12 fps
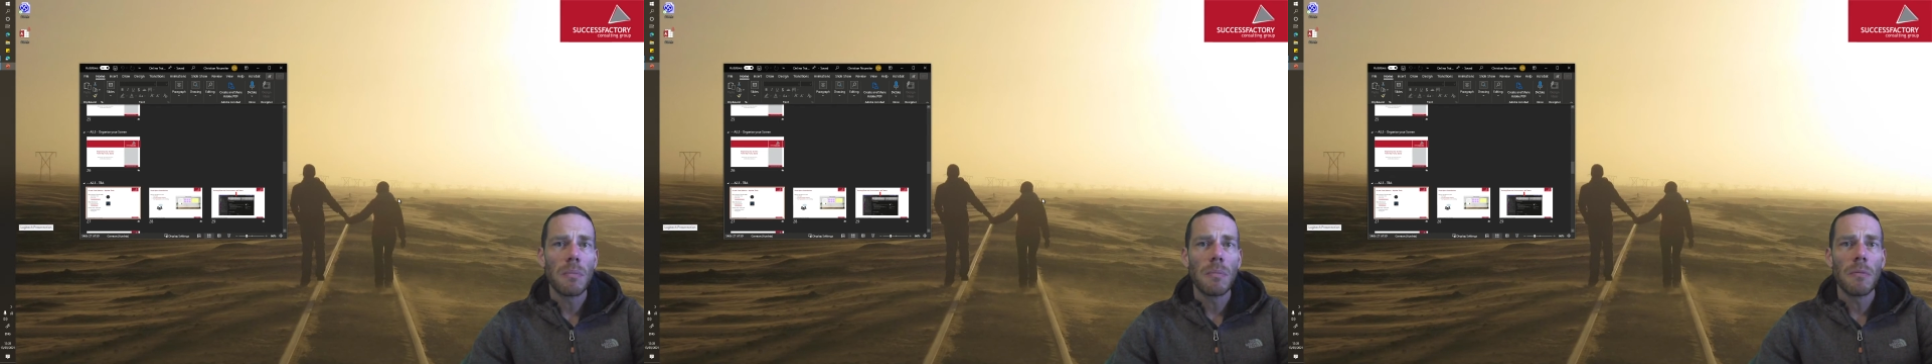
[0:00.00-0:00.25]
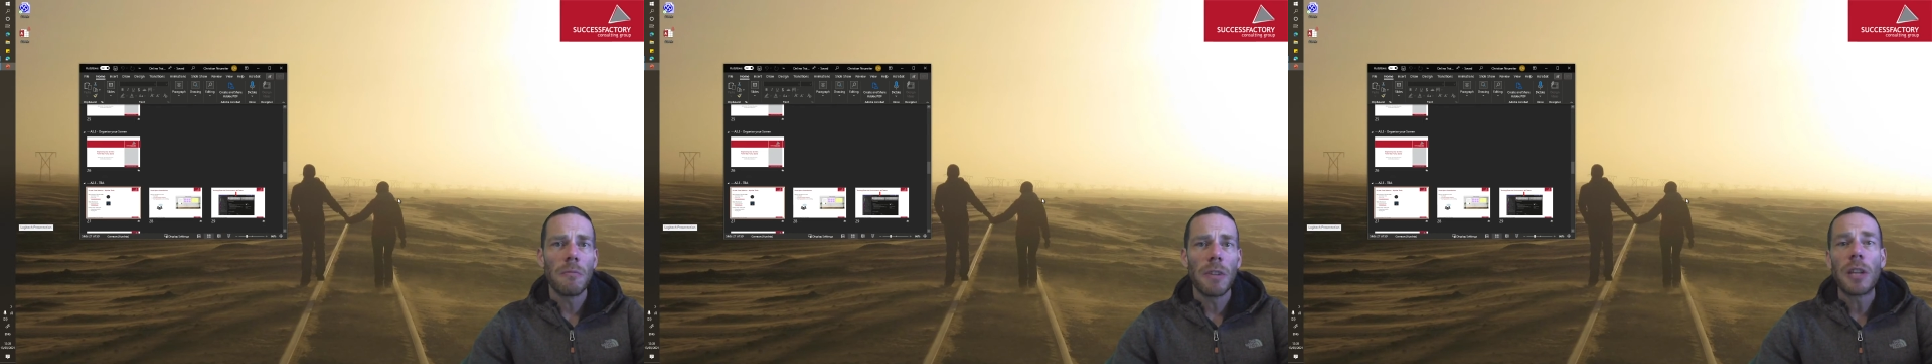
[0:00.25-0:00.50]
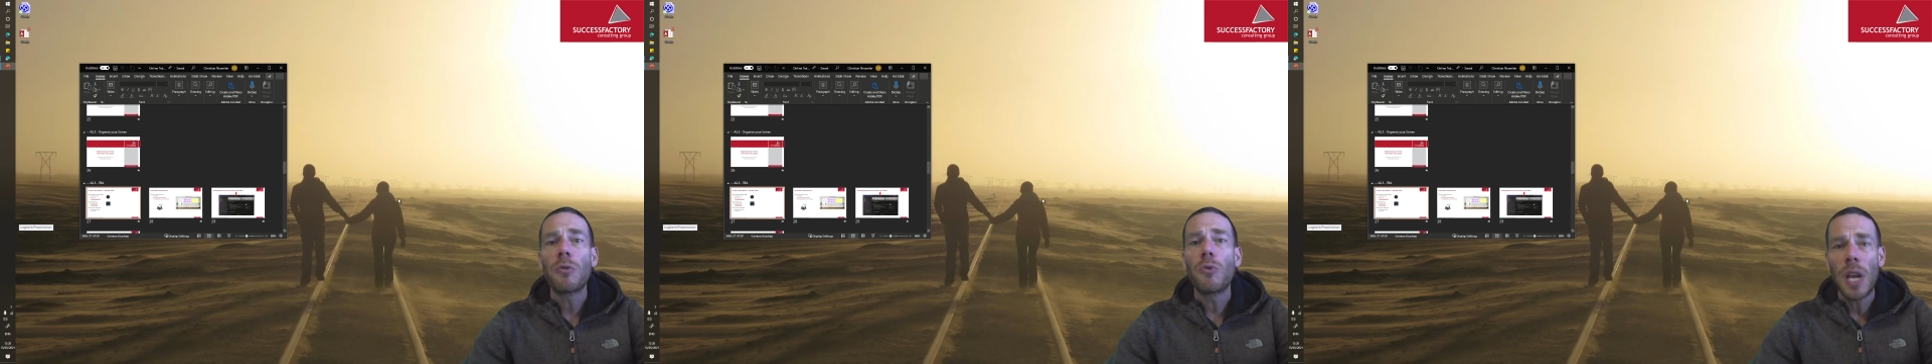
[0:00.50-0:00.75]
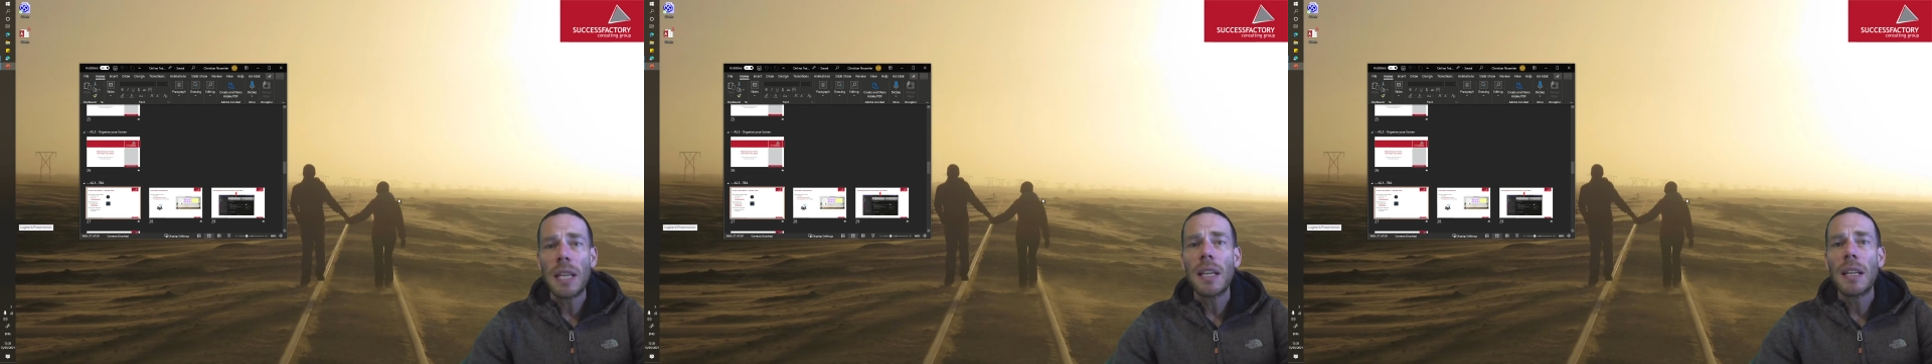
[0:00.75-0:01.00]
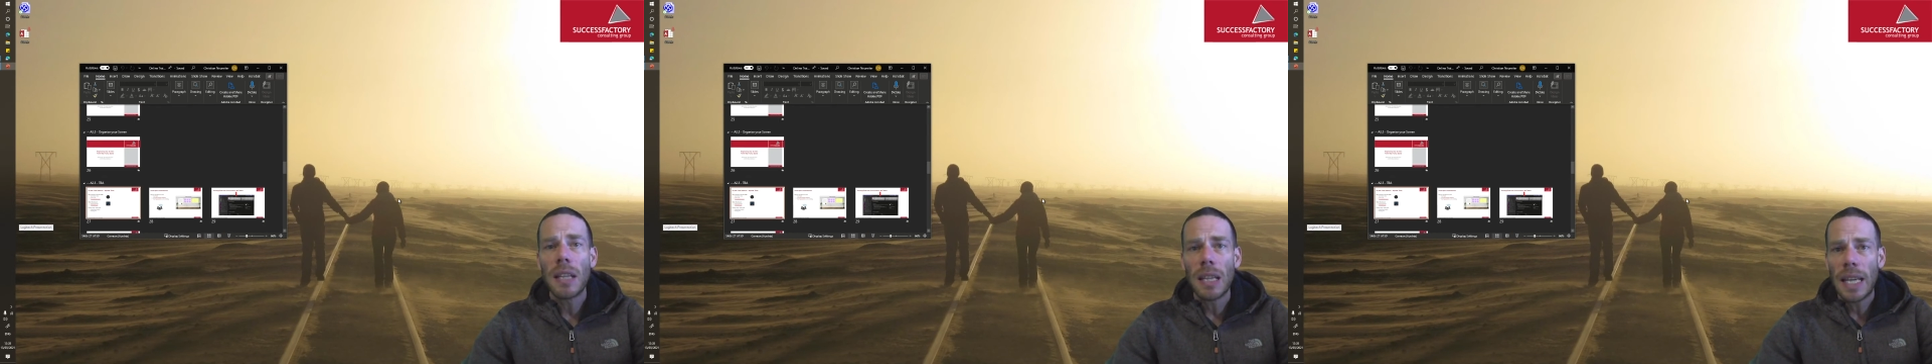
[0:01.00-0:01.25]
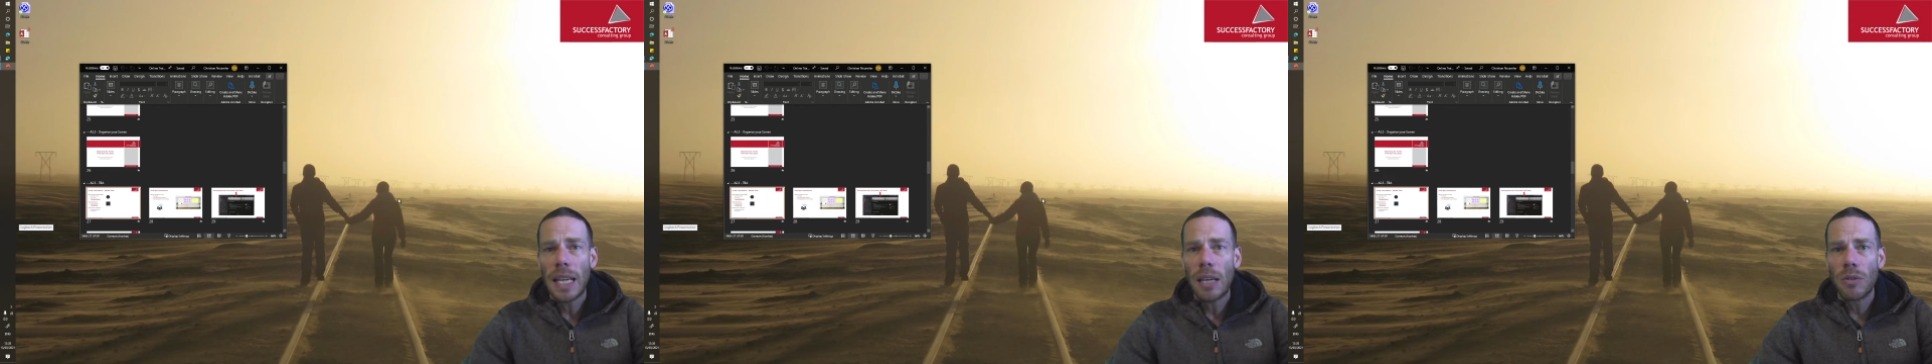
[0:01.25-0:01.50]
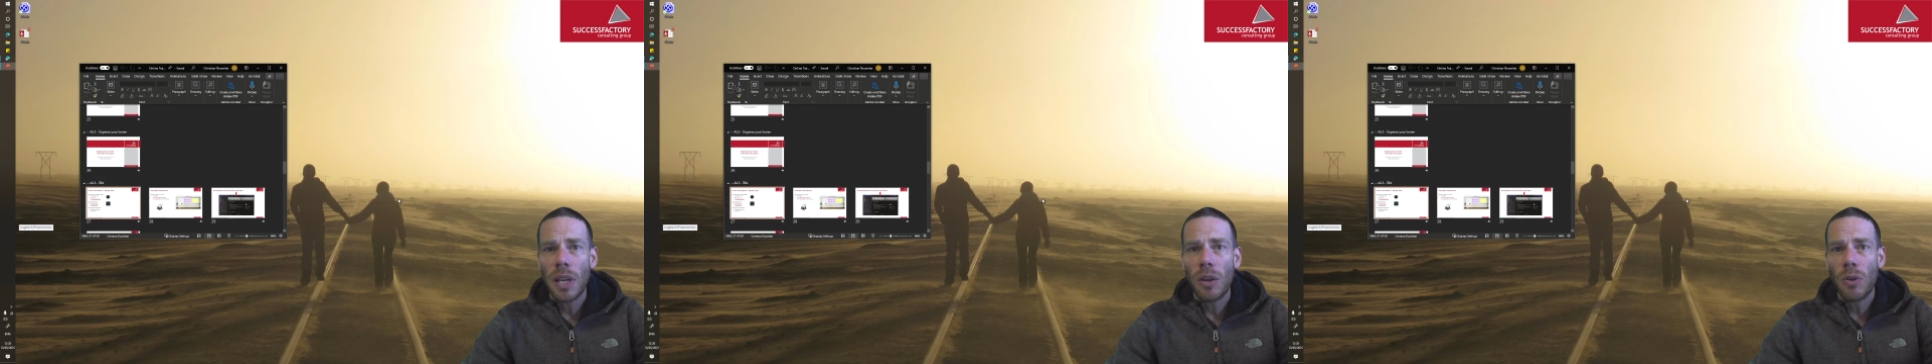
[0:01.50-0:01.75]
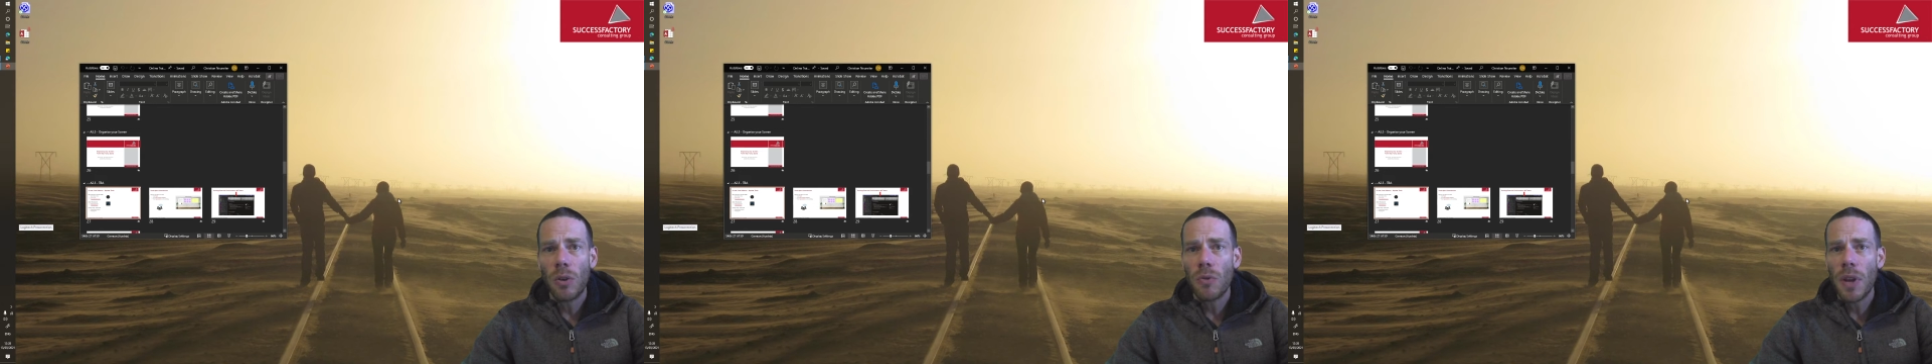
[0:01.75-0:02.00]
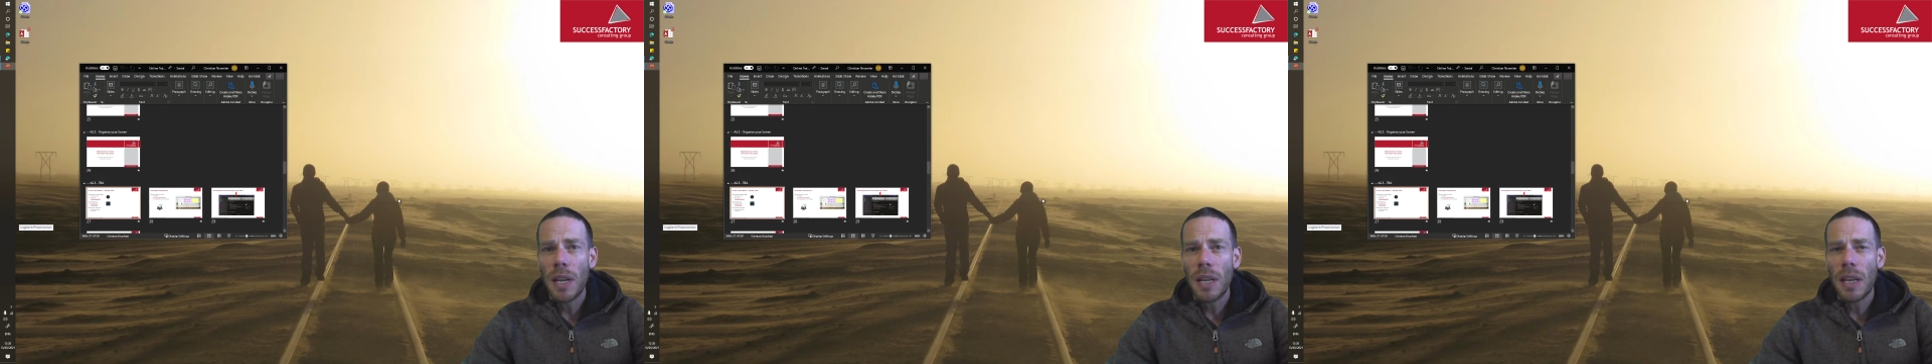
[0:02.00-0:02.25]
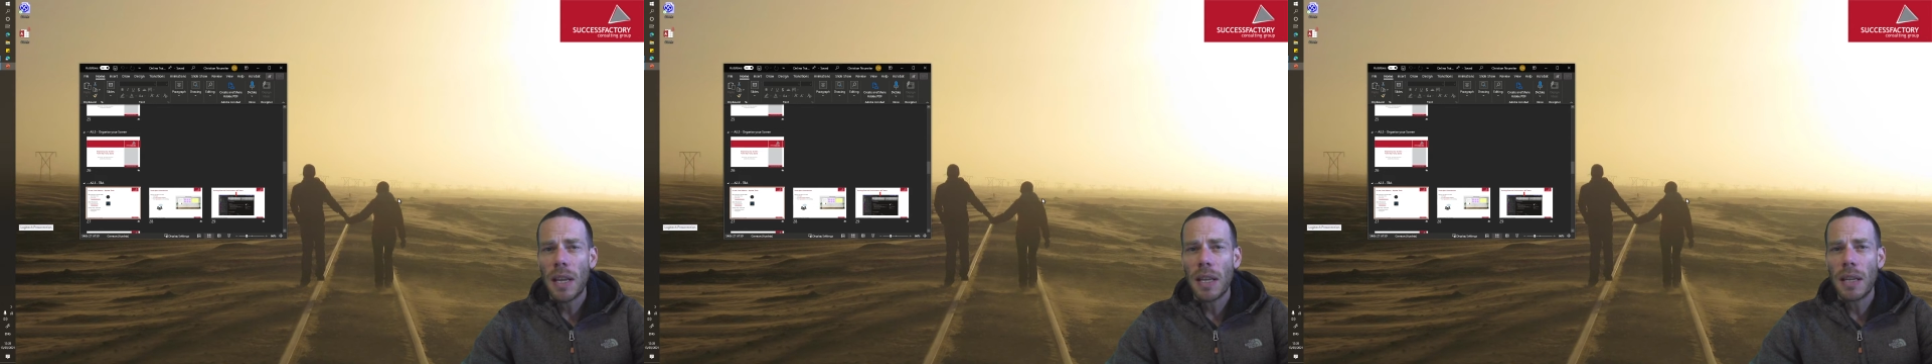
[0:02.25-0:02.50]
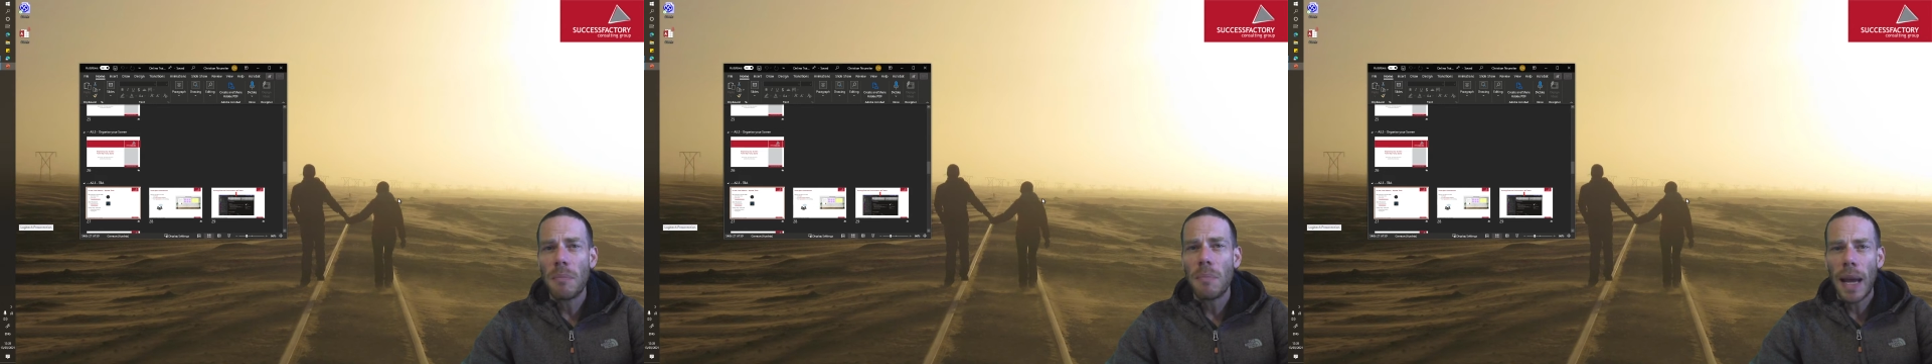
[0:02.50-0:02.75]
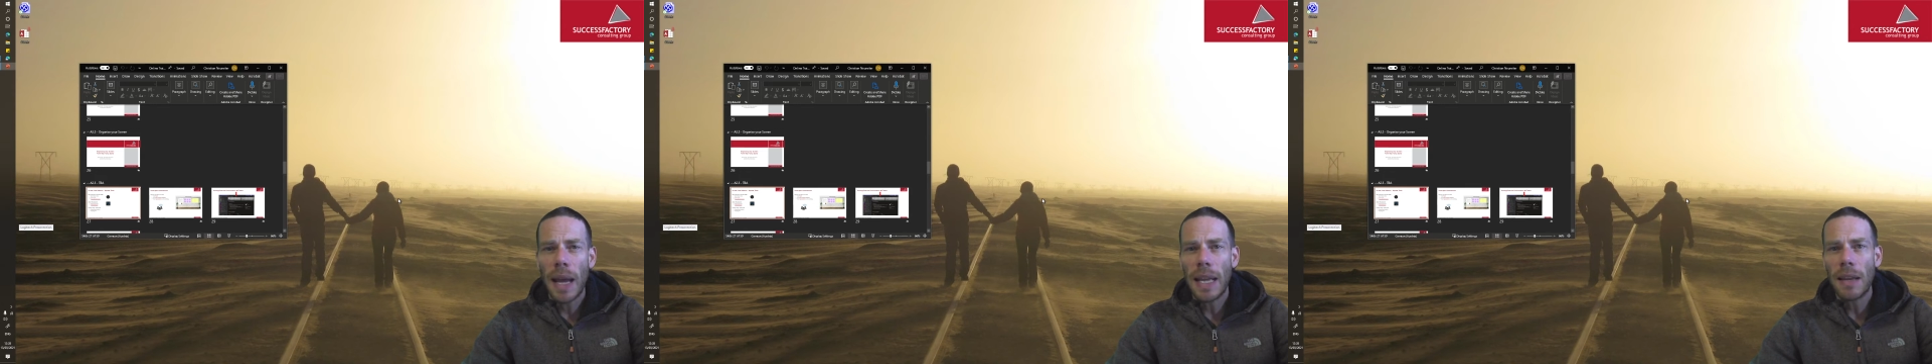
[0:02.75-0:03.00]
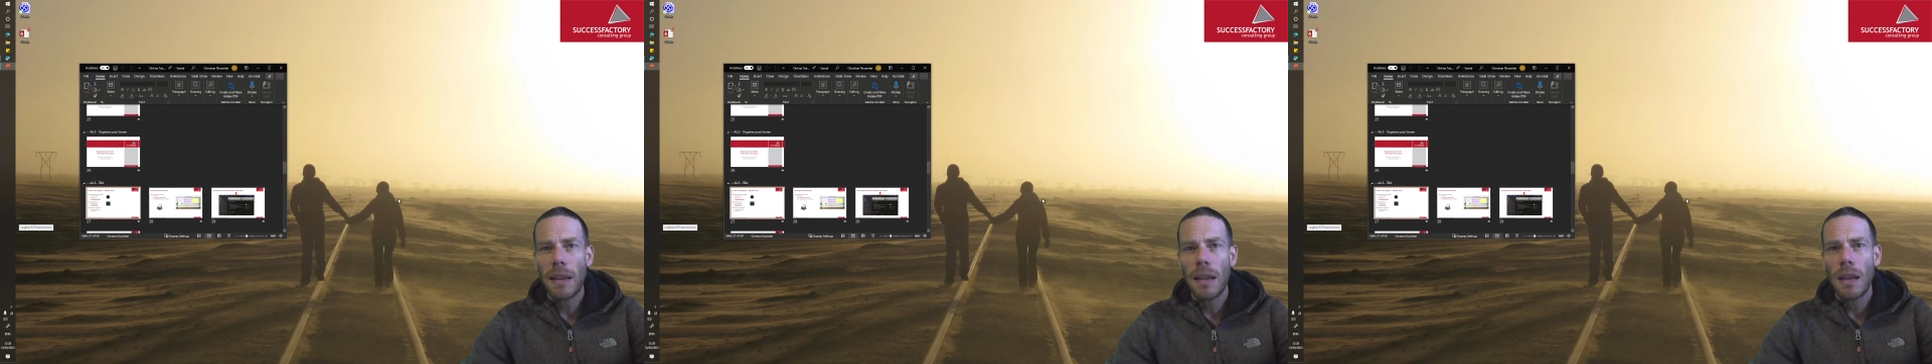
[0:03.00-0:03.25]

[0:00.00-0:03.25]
When creating the layout, I already had in mind